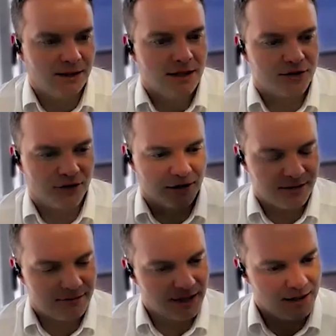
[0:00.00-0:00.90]
So there,
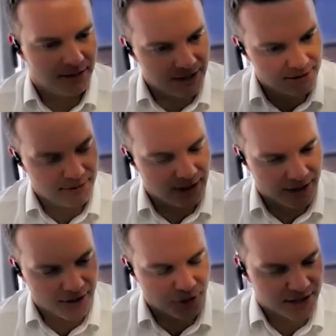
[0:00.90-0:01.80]
it, it, I
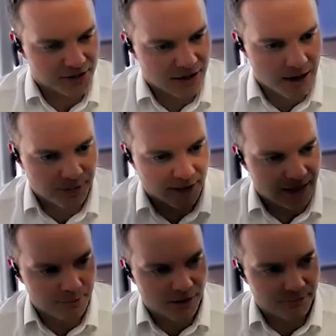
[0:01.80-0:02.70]
know it sounds
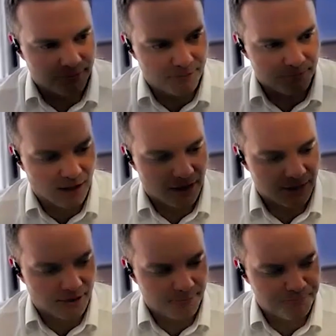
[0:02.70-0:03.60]
complicated, but I
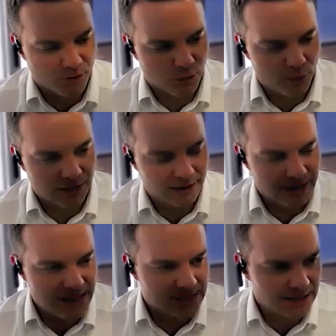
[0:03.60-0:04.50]
think we'll
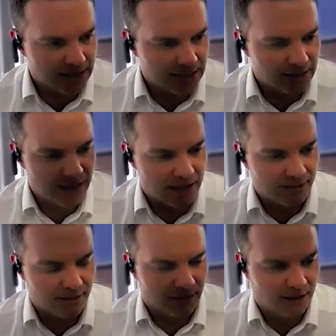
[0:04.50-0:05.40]
easily get
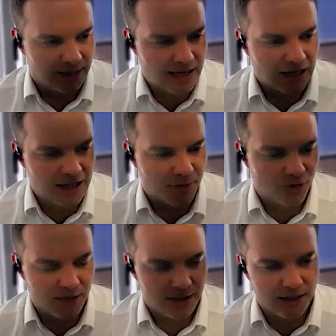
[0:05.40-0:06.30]
a gallium
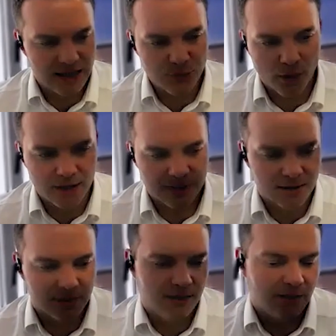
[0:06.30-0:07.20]
or
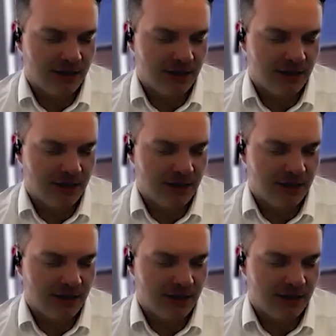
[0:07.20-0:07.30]
e-waste